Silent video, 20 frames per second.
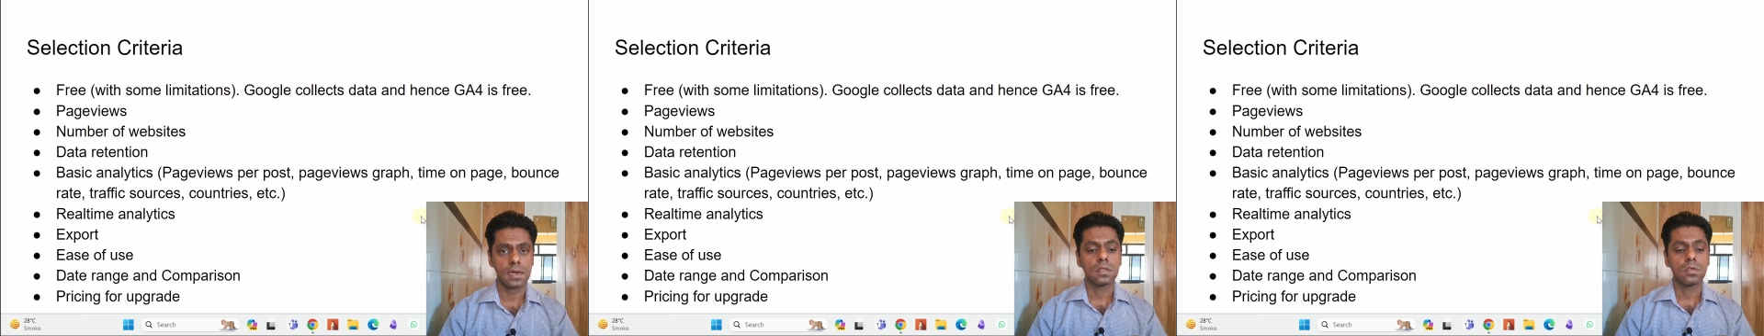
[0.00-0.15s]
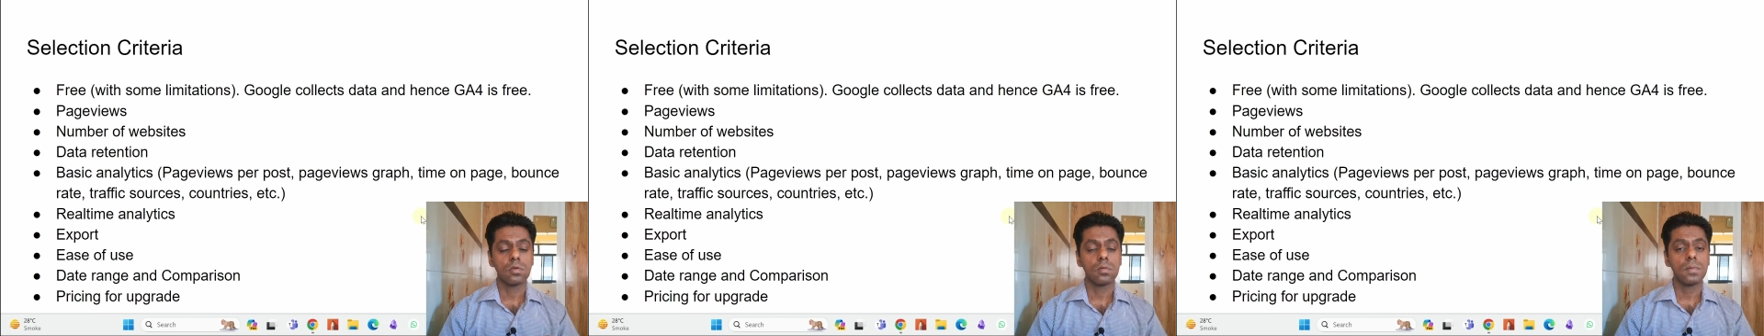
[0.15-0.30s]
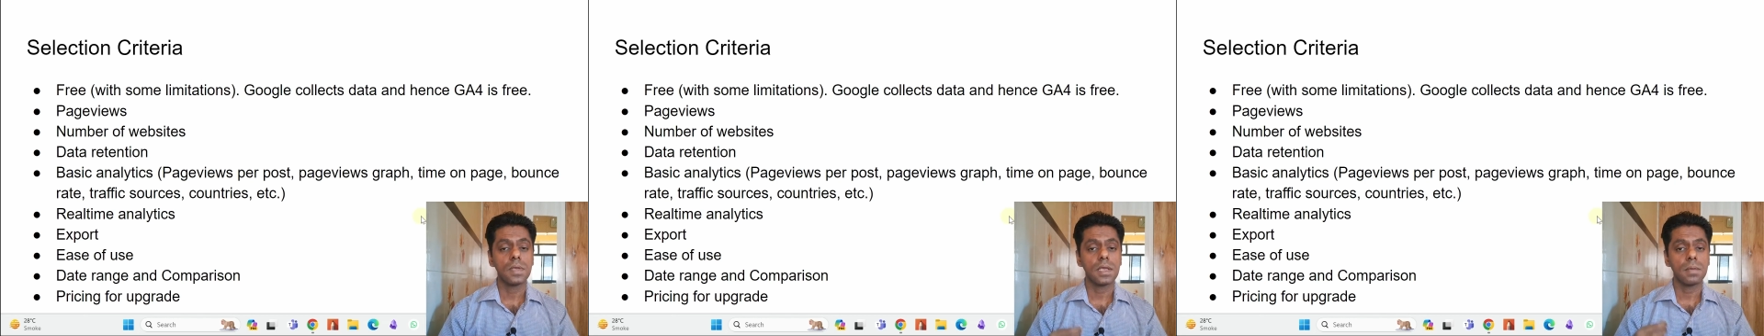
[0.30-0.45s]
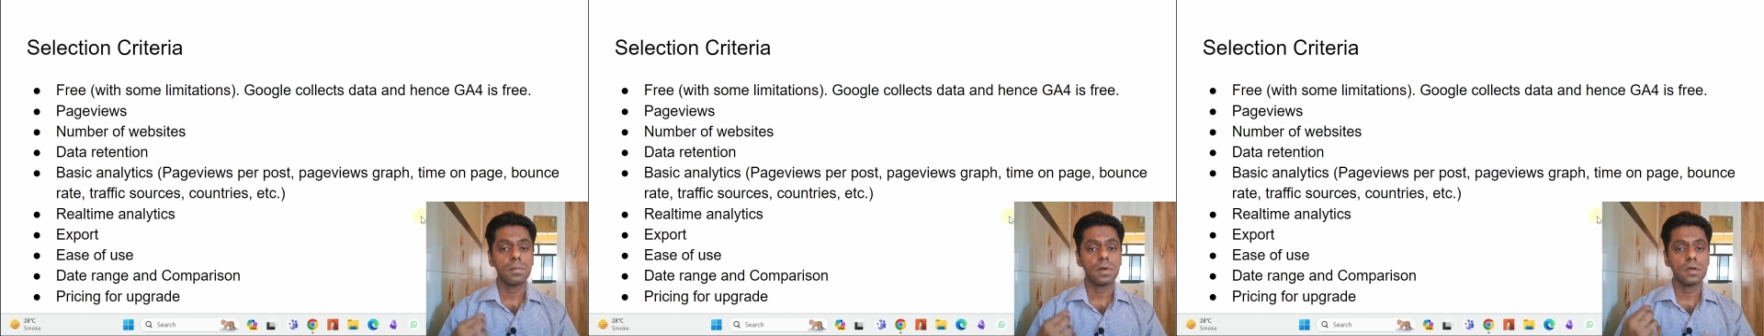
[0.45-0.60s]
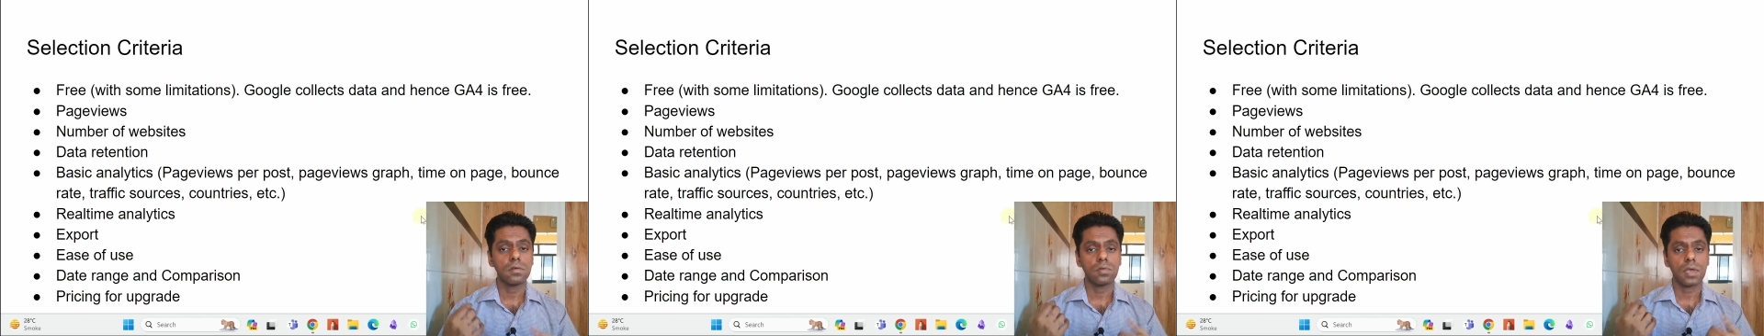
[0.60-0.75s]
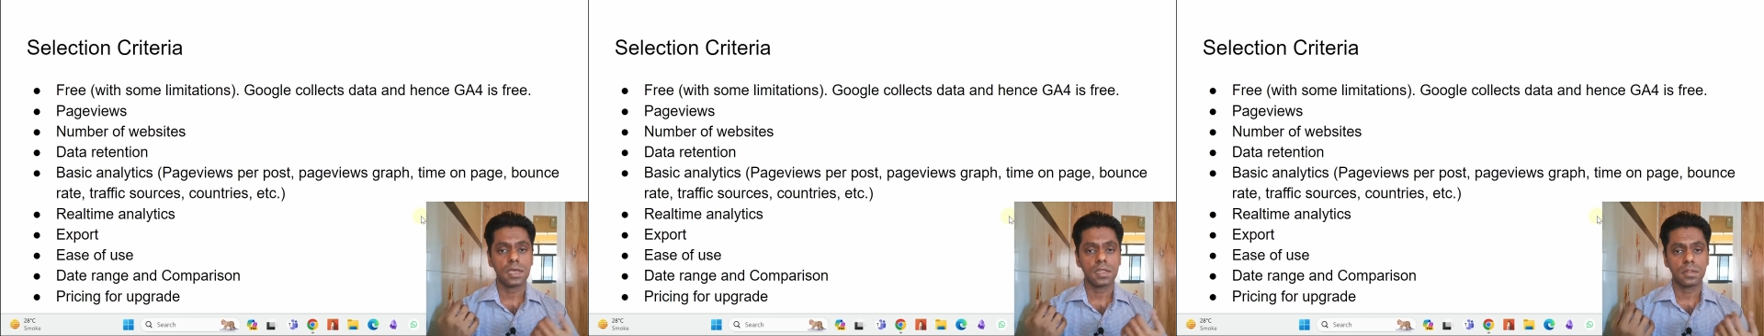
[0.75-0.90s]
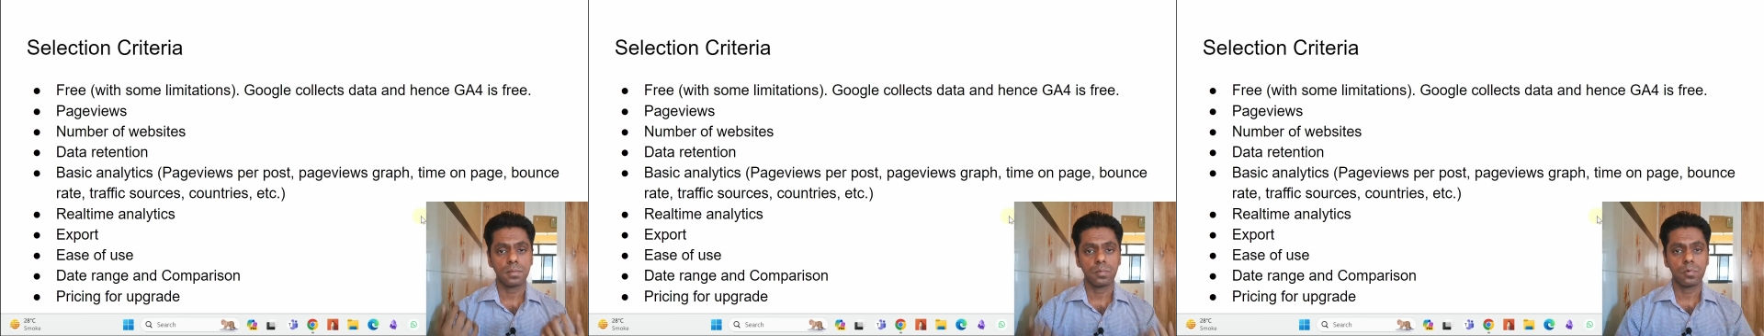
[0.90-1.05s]
You'll be able to
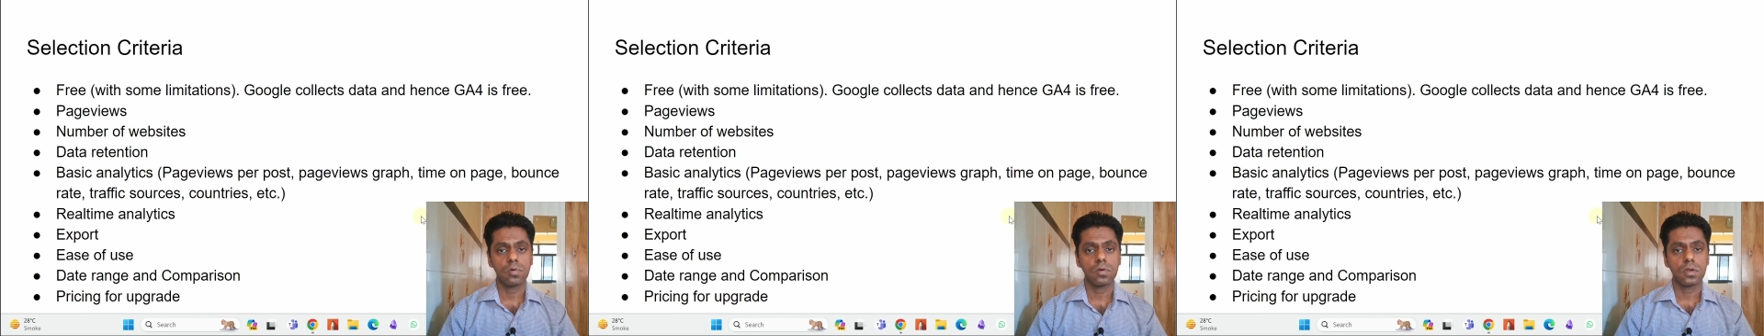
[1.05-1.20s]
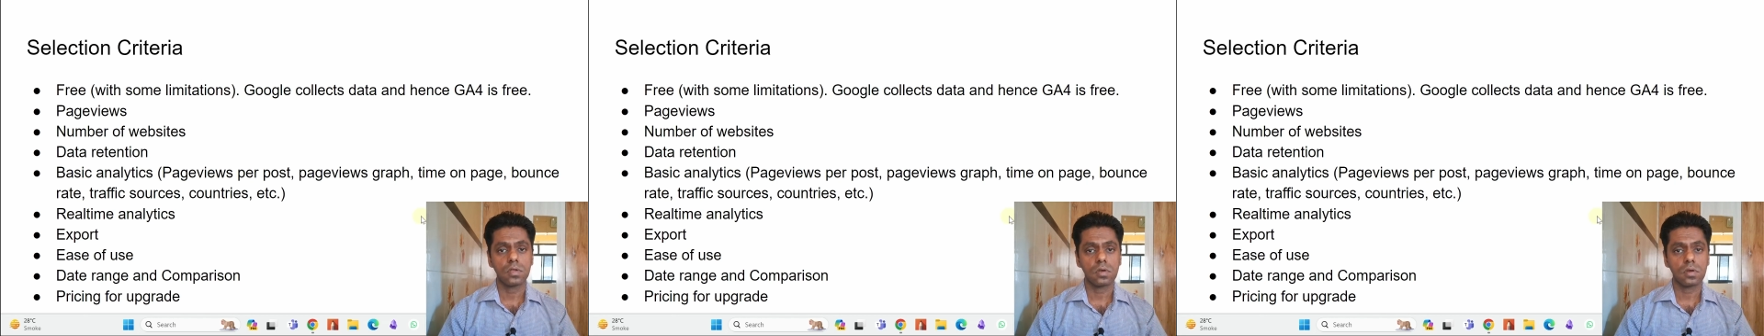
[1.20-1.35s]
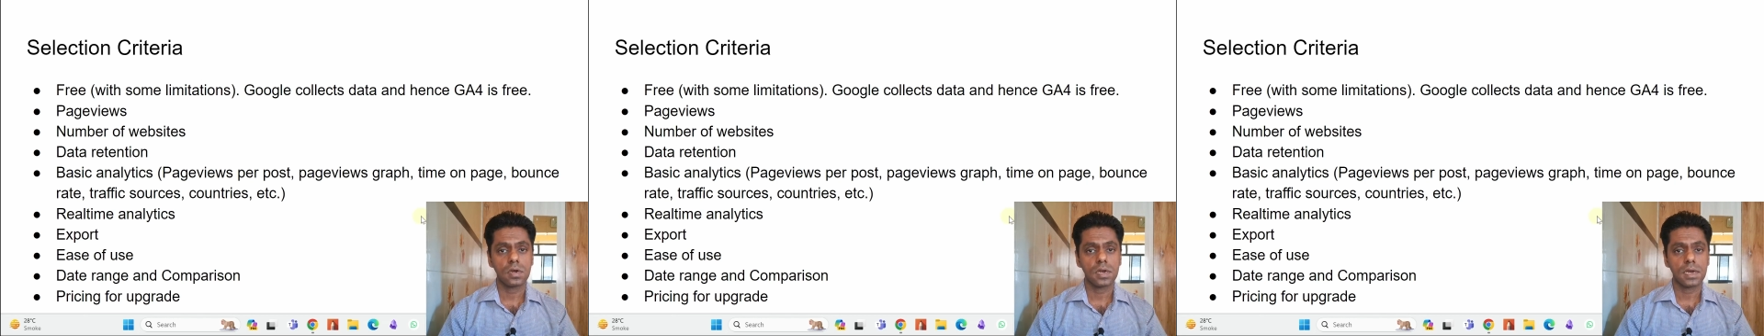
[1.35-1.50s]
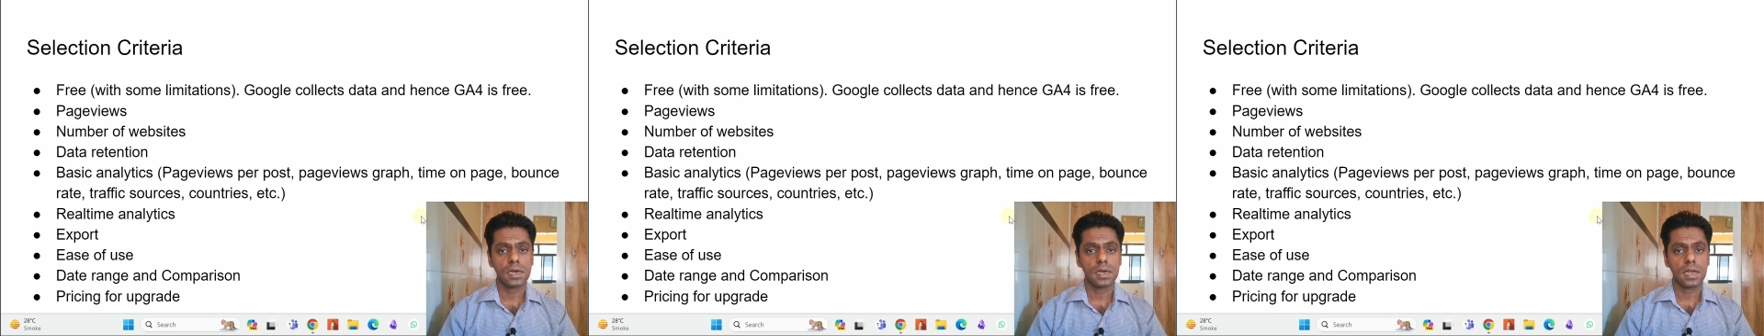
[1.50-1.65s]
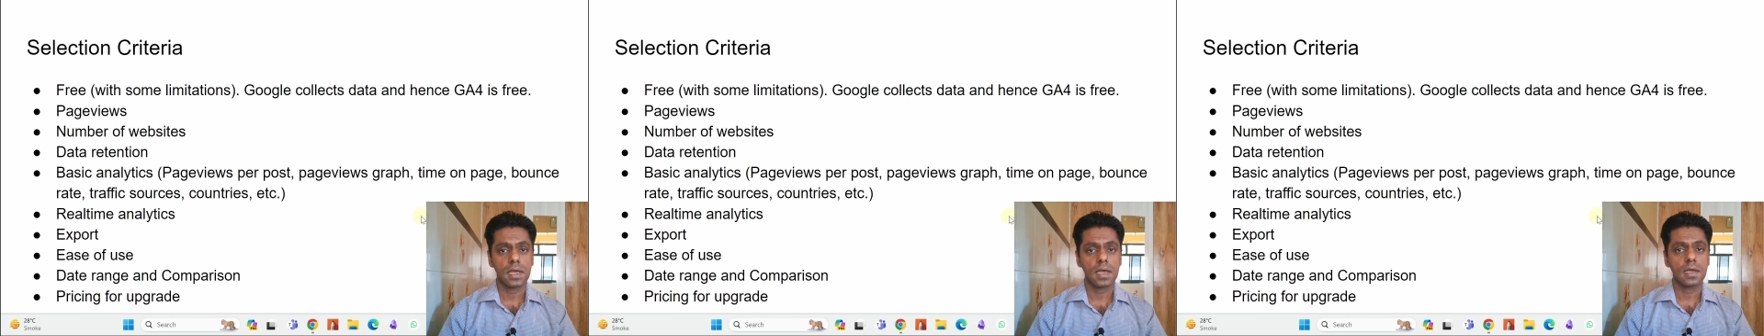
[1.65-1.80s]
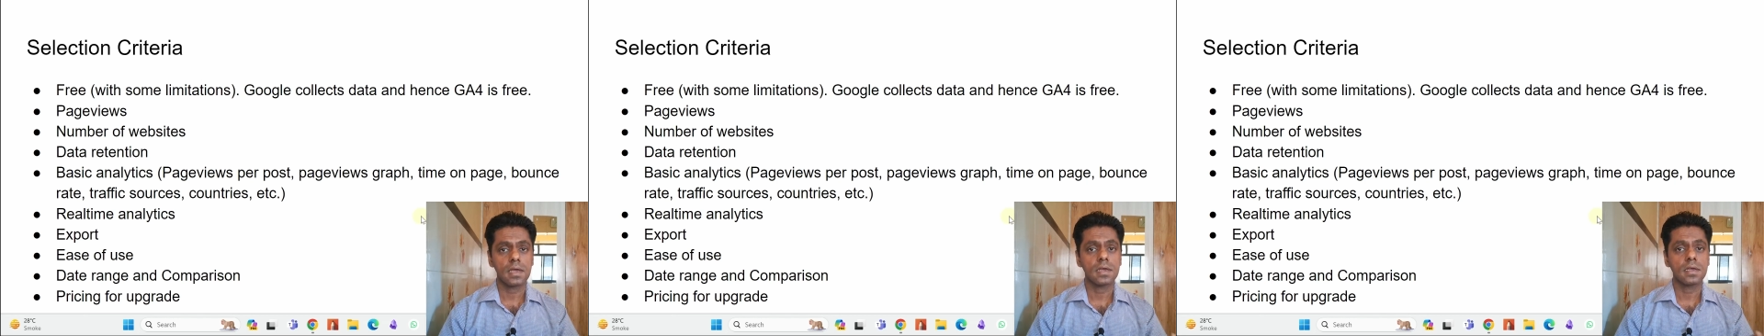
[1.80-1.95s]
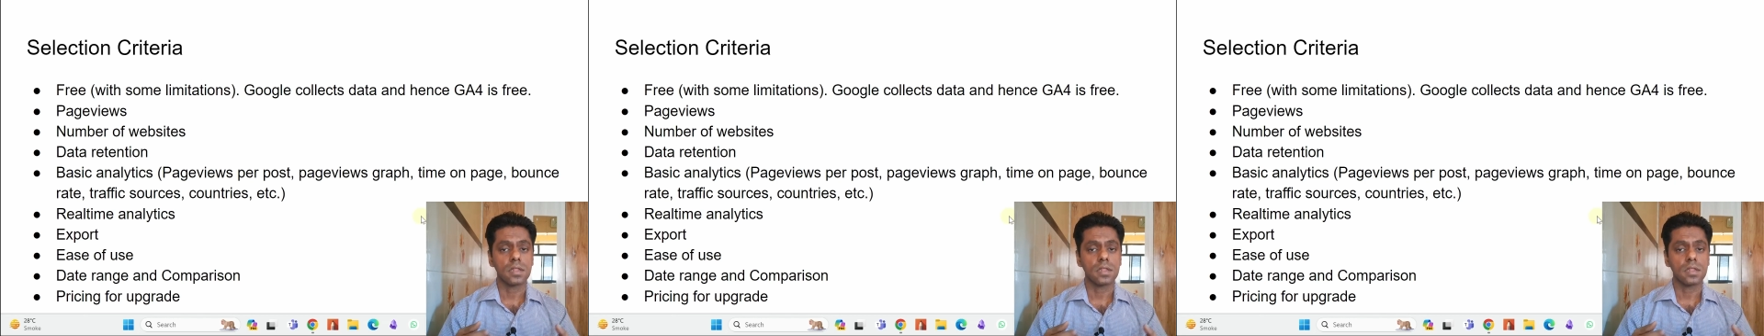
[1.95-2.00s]
export your data.